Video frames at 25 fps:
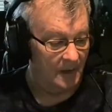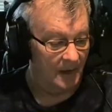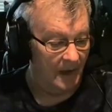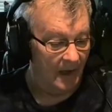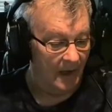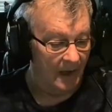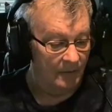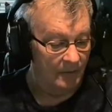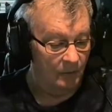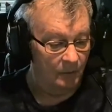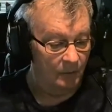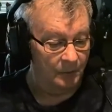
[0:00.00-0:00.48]

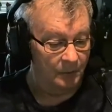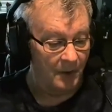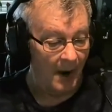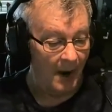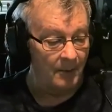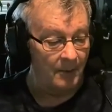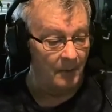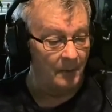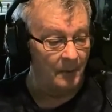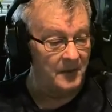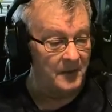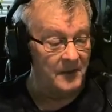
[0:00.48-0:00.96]
And
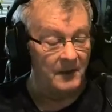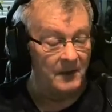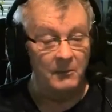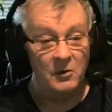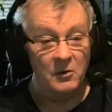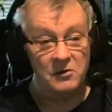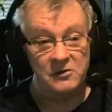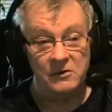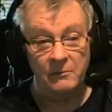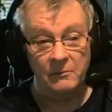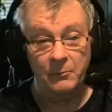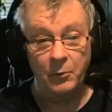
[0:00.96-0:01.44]
probably the
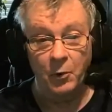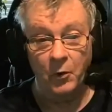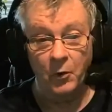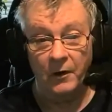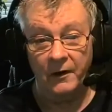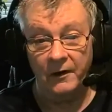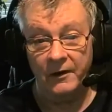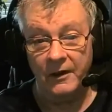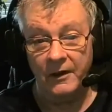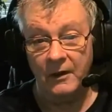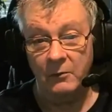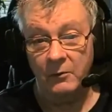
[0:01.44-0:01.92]
most
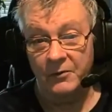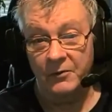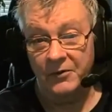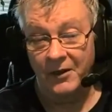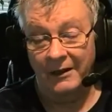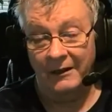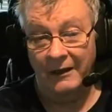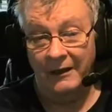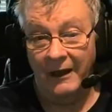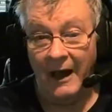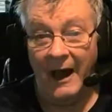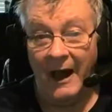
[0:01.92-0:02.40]
important thing with the
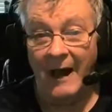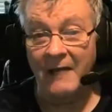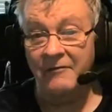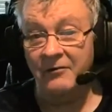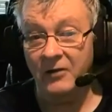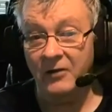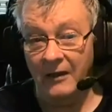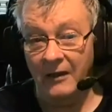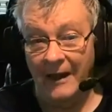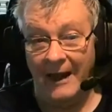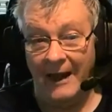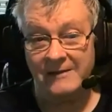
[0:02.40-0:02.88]
live
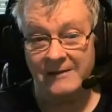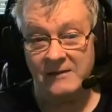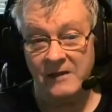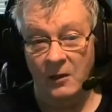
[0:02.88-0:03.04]
class